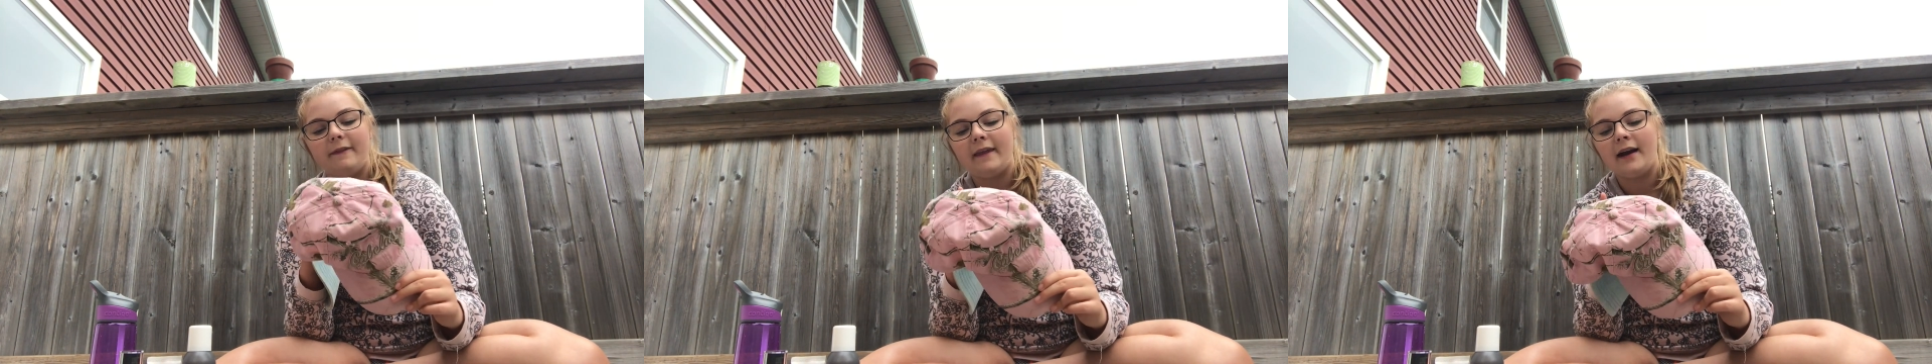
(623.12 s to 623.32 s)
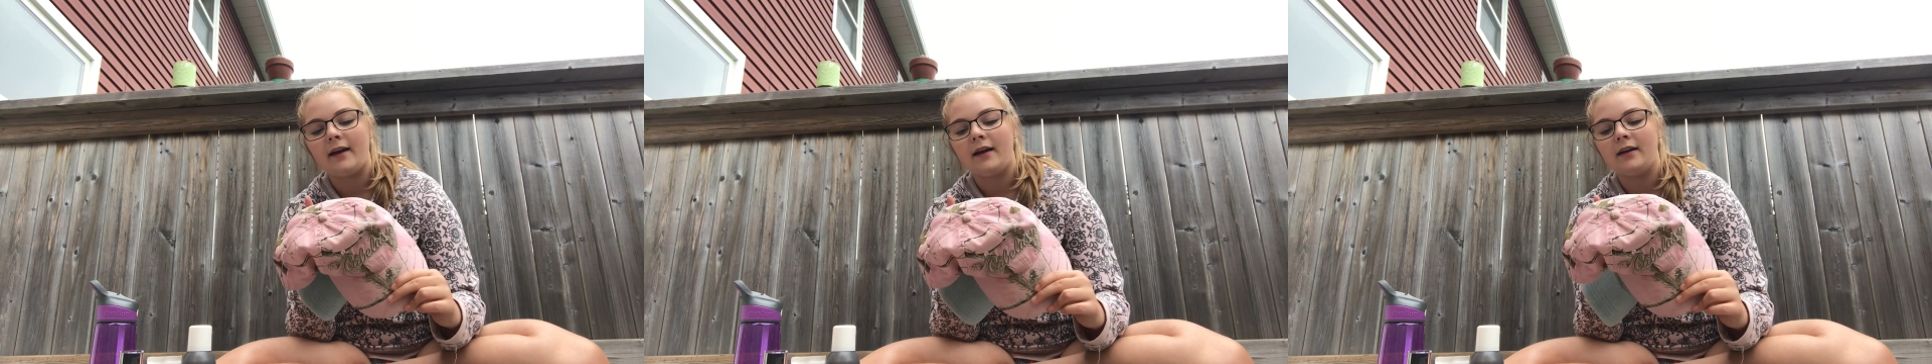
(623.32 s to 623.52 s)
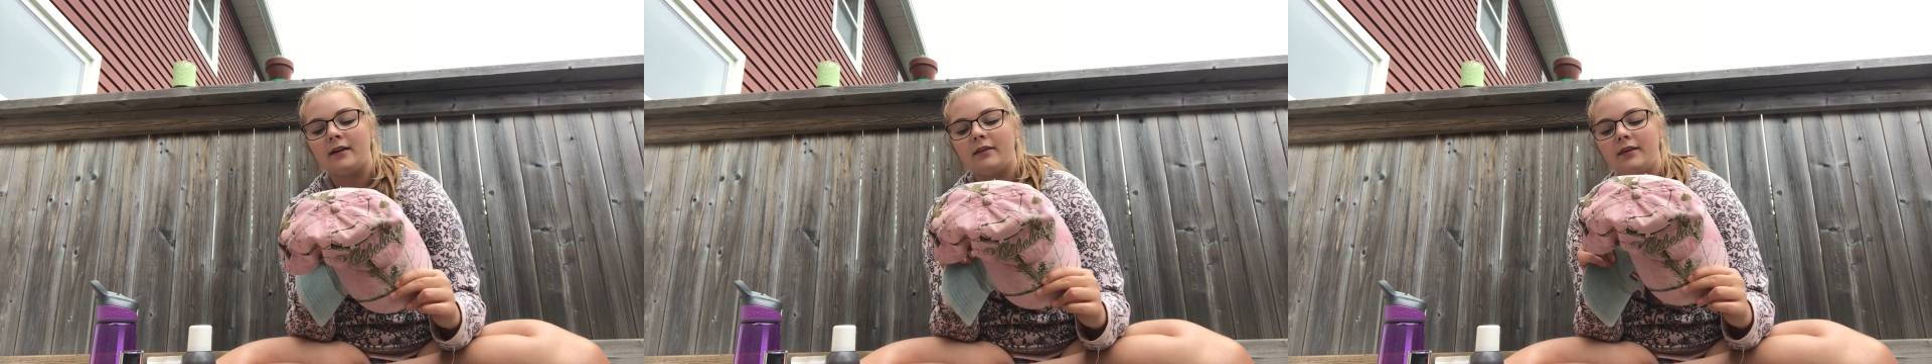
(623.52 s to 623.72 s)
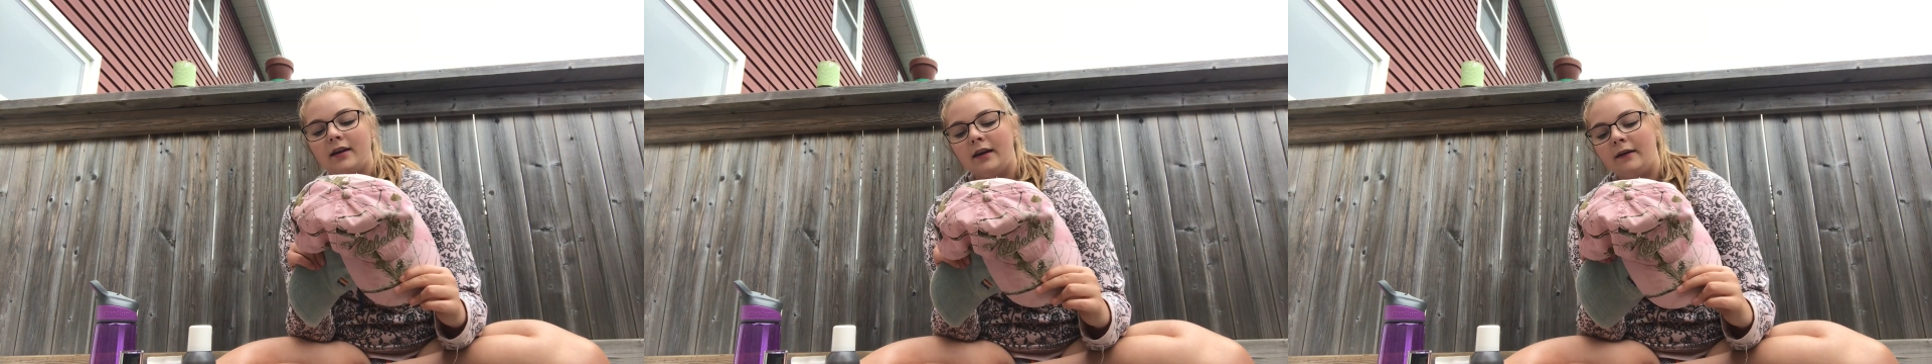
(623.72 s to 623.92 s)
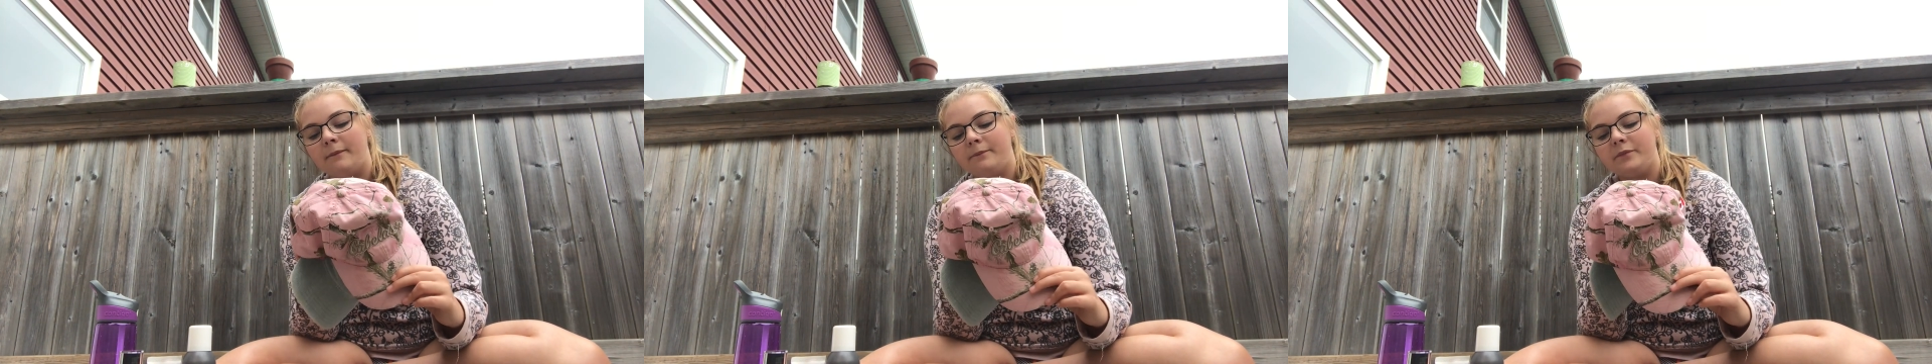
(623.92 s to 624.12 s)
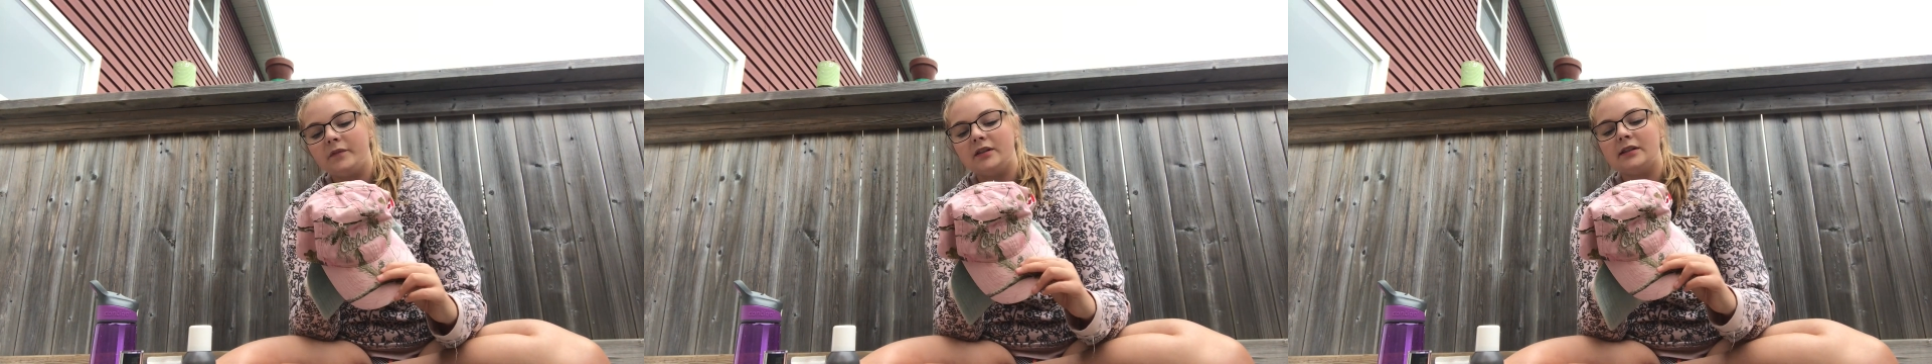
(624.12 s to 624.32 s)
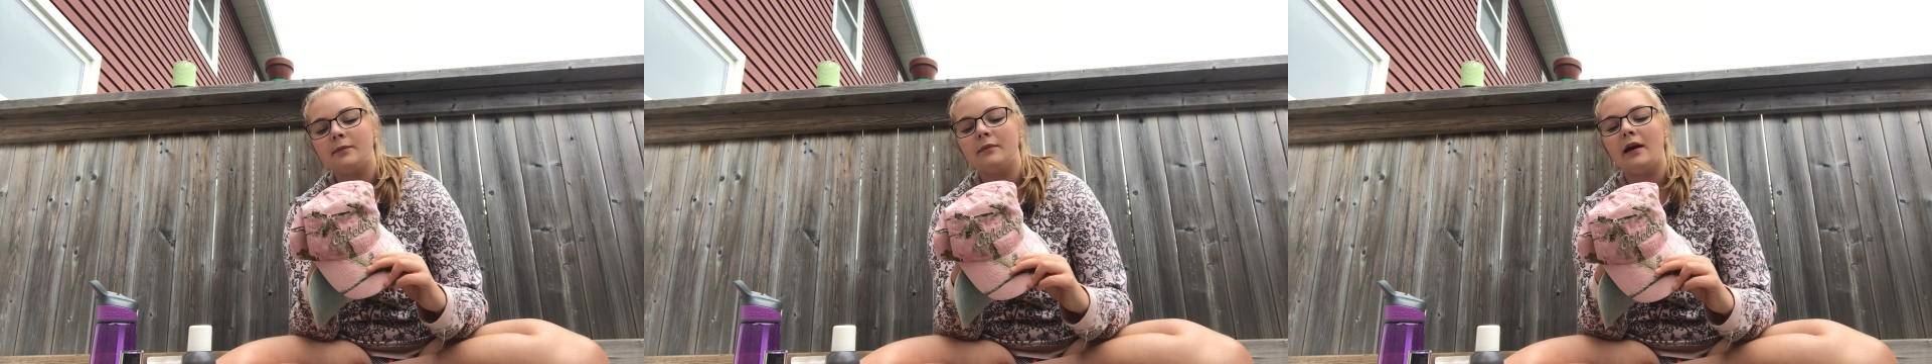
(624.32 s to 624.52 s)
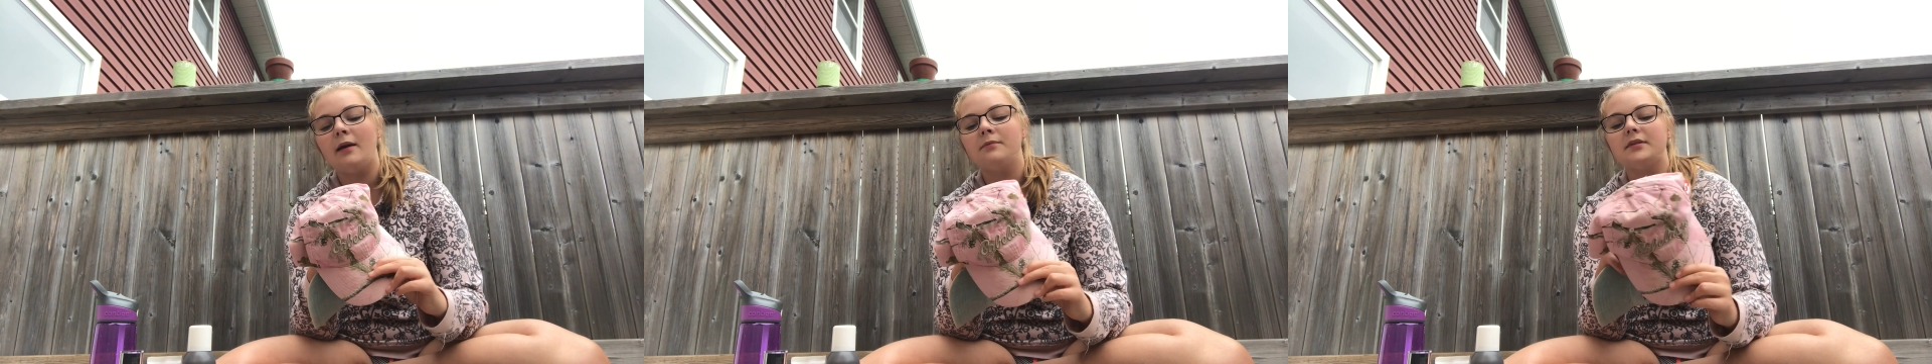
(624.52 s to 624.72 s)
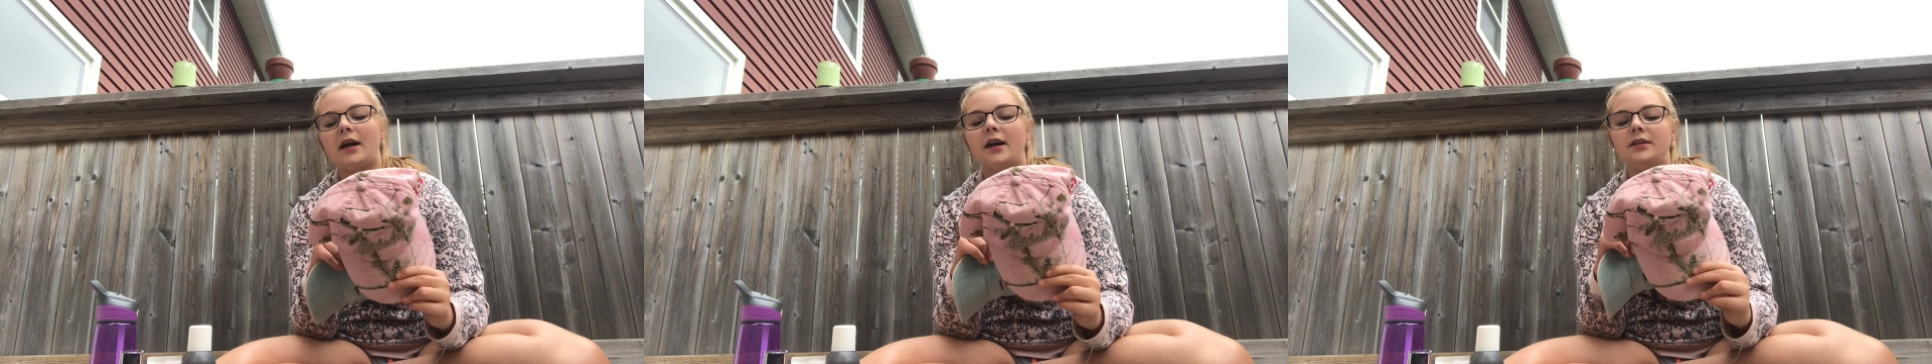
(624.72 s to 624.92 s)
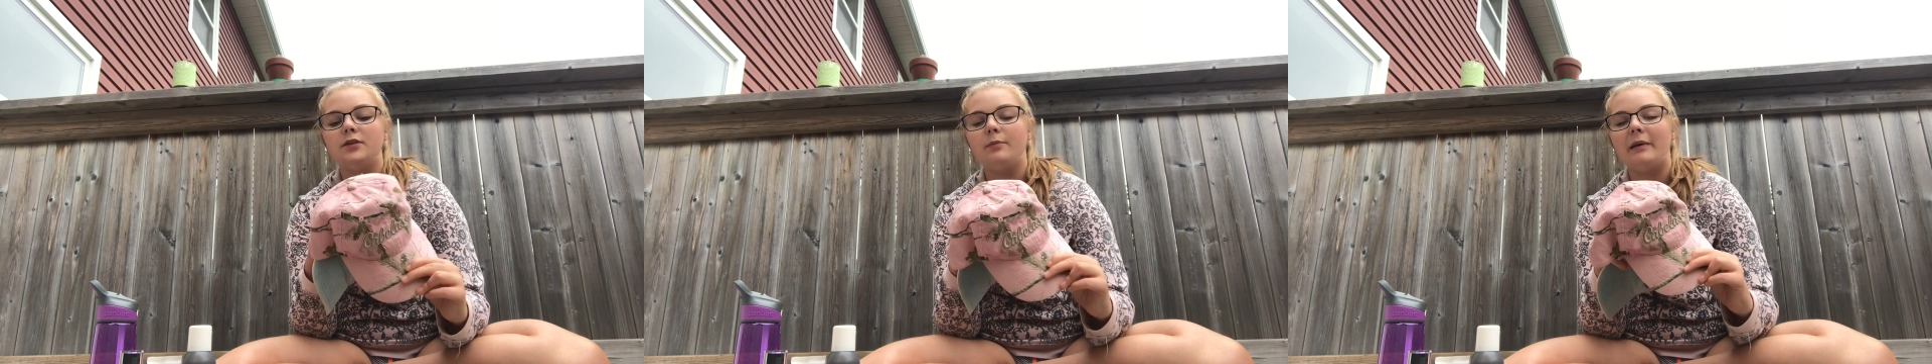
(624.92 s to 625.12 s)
that kind of thing. Sometimes I do